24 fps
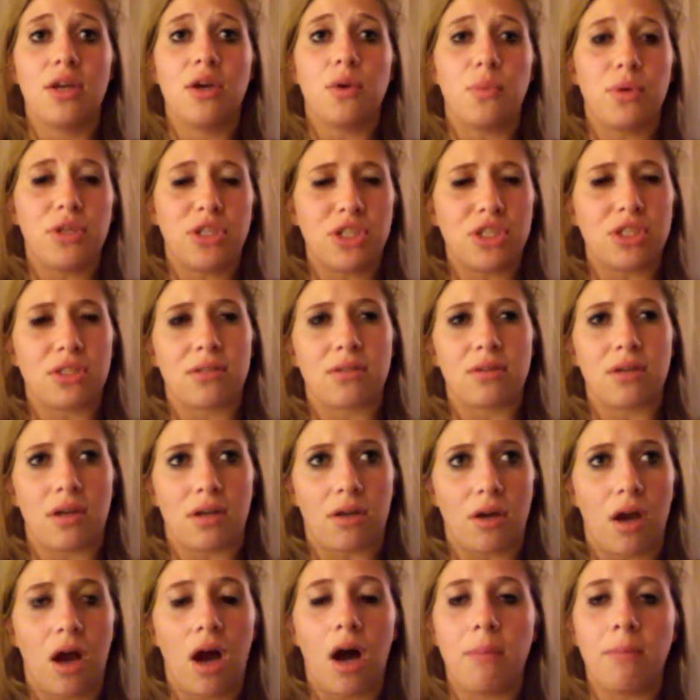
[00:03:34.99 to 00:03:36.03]
which is
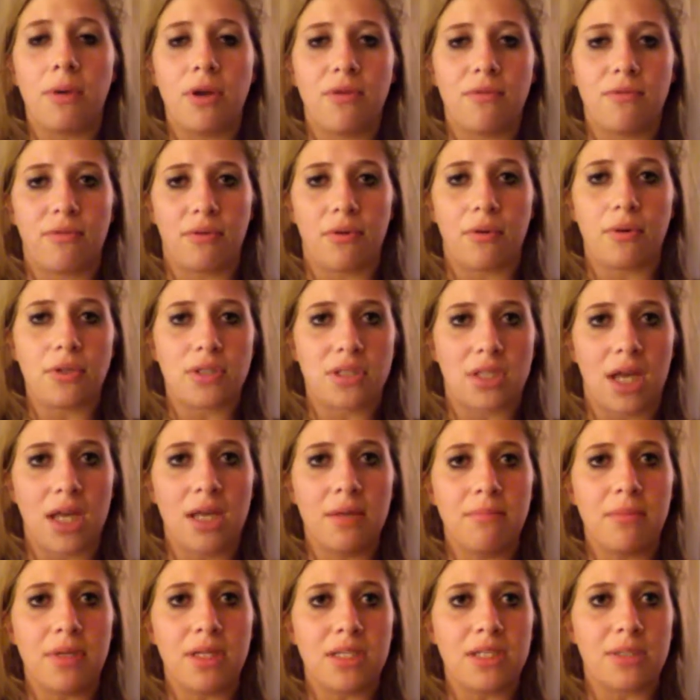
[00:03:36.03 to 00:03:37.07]
common for
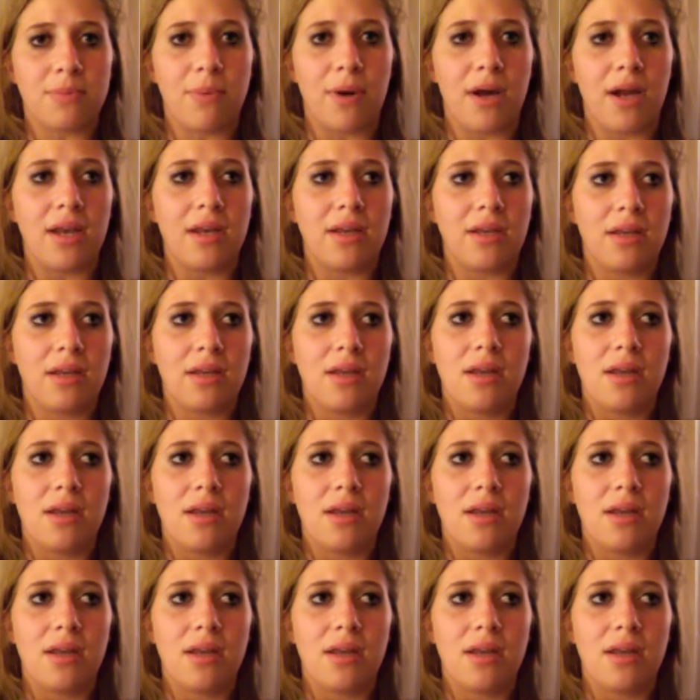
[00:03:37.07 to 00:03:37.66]
Siamese, but